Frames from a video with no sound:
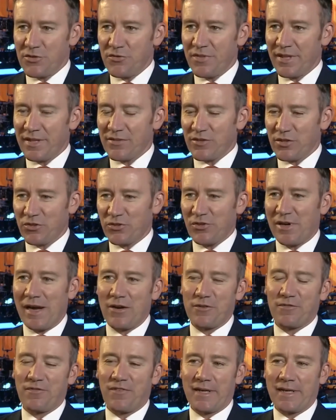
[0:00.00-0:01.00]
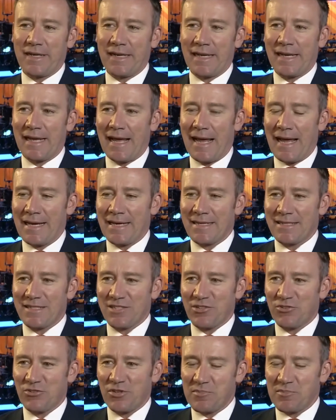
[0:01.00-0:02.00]
Now, do you think that crowdfunding
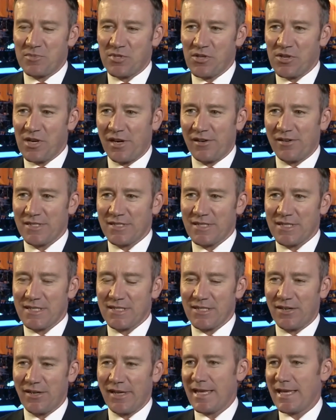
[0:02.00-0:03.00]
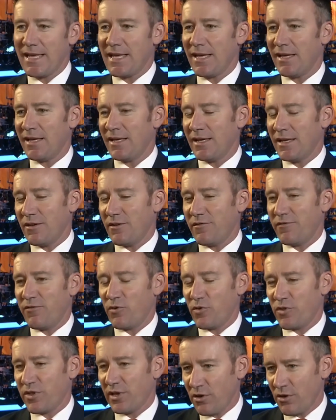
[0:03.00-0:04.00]
and cryptocurrencies are here
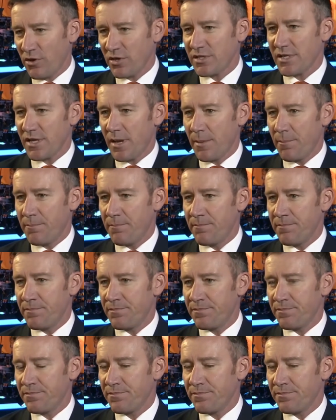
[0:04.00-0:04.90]
for the long term?